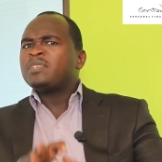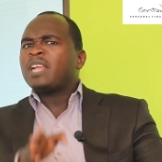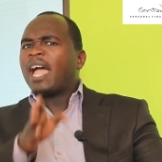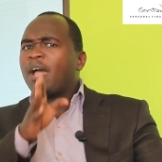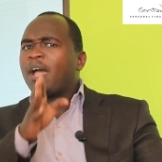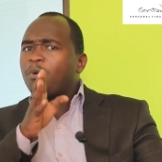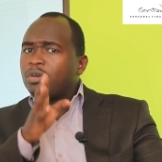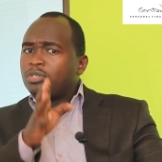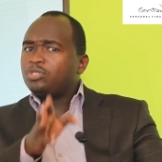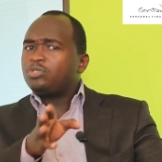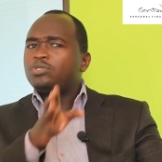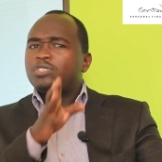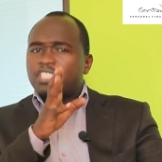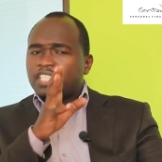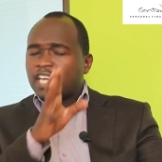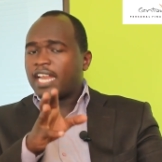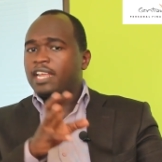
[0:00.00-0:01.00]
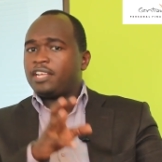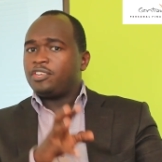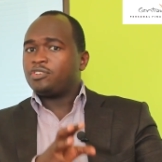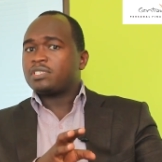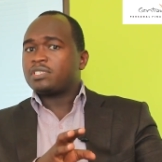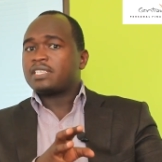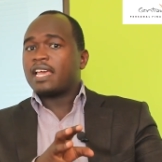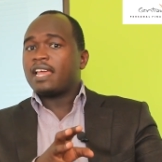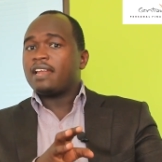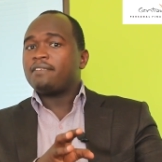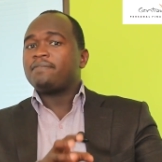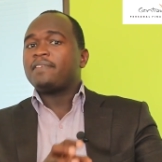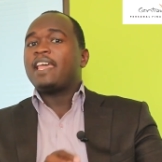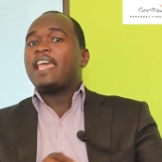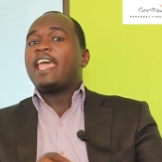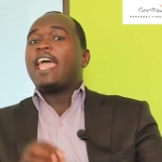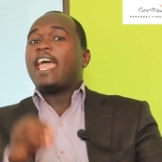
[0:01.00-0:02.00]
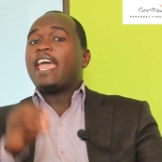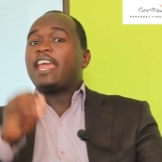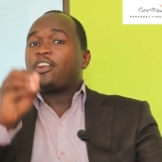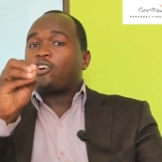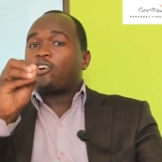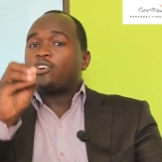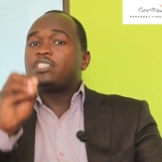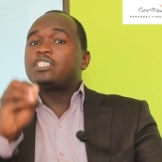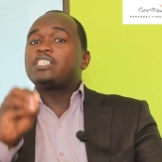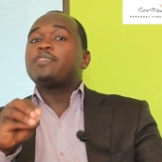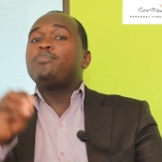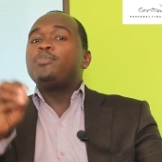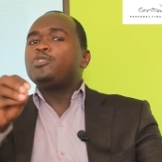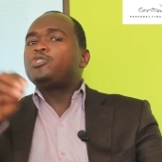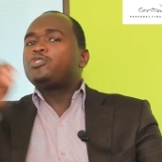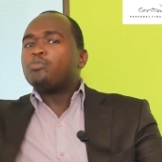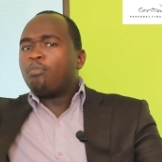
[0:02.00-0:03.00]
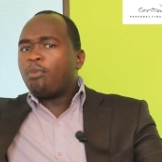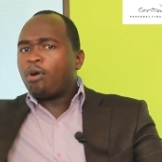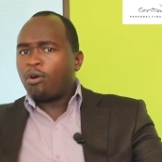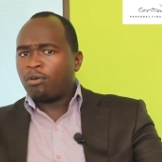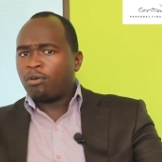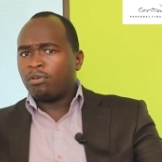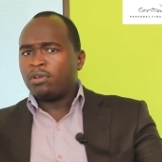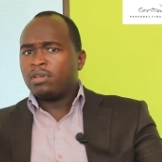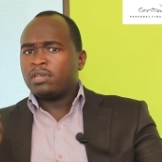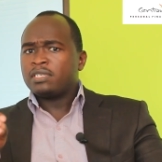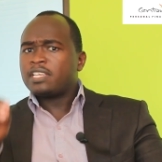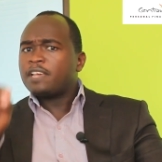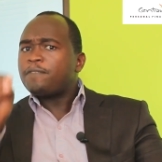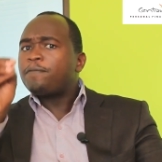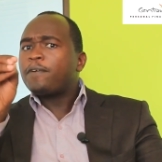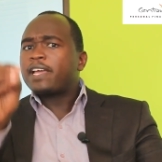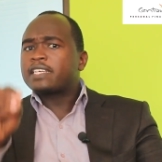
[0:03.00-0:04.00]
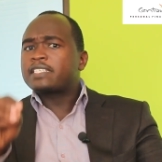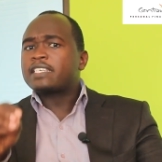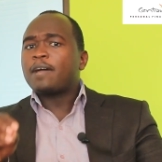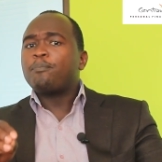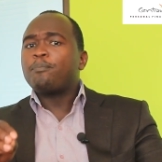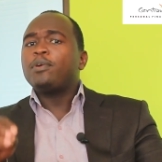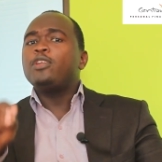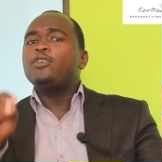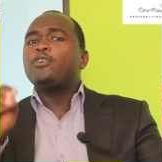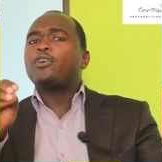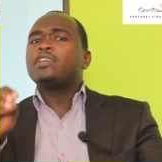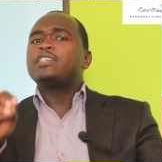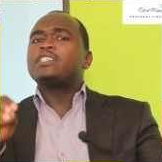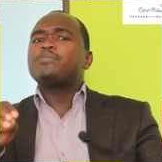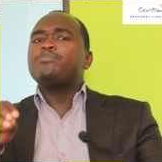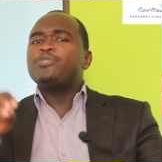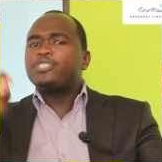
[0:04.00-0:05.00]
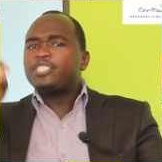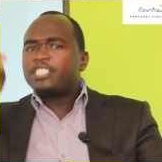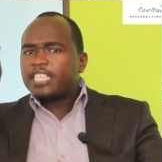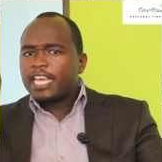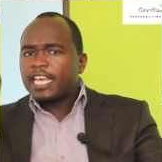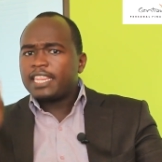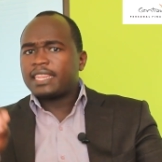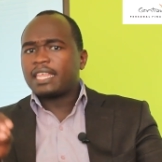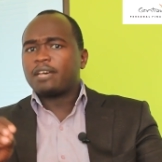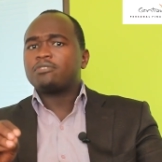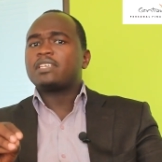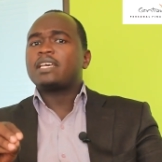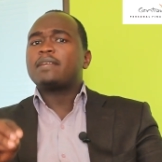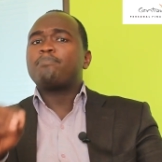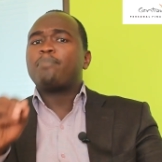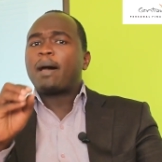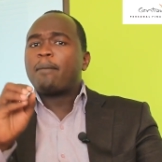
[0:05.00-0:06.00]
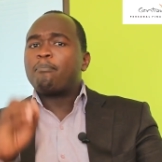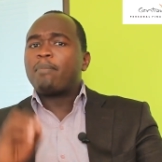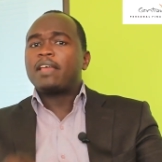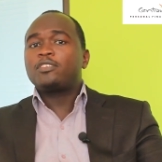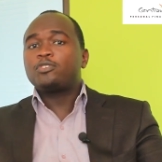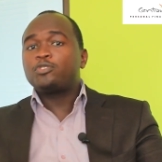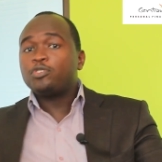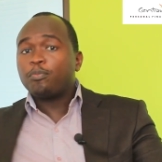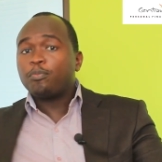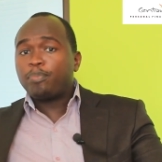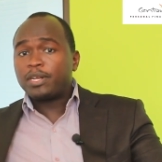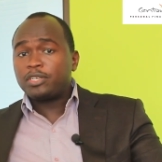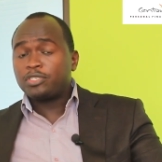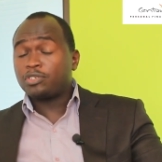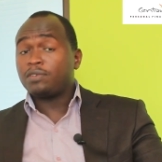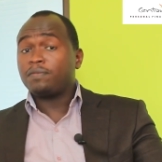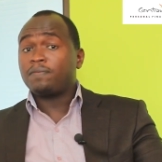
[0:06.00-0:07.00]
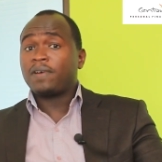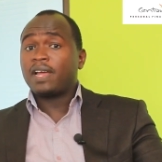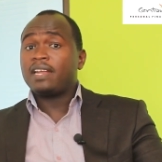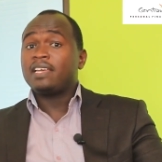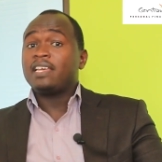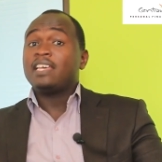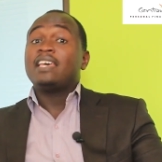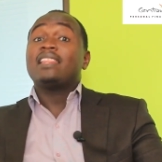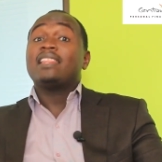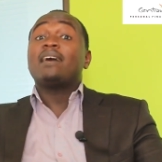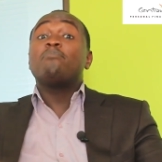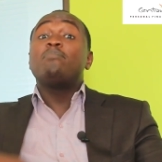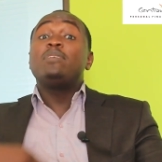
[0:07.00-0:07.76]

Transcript: I want you to challenge yourself and contribute more. Say for example, you contribute 10,000 per month to your pension fund. That